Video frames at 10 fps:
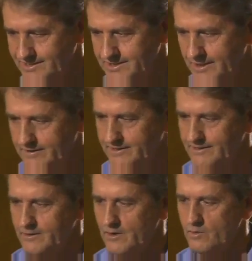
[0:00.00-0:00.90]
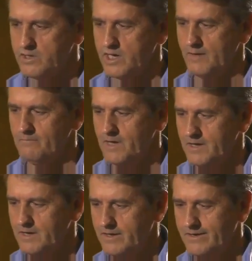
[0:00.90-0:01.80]
Kentucky, in a coal camp.
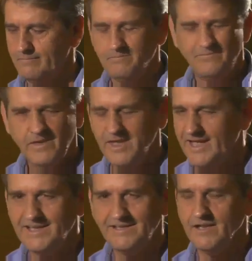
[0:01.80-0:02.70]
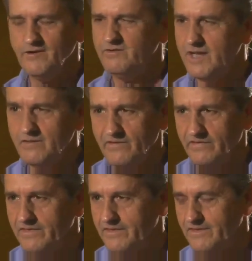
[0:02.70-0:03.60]
And I didn't learn nothing,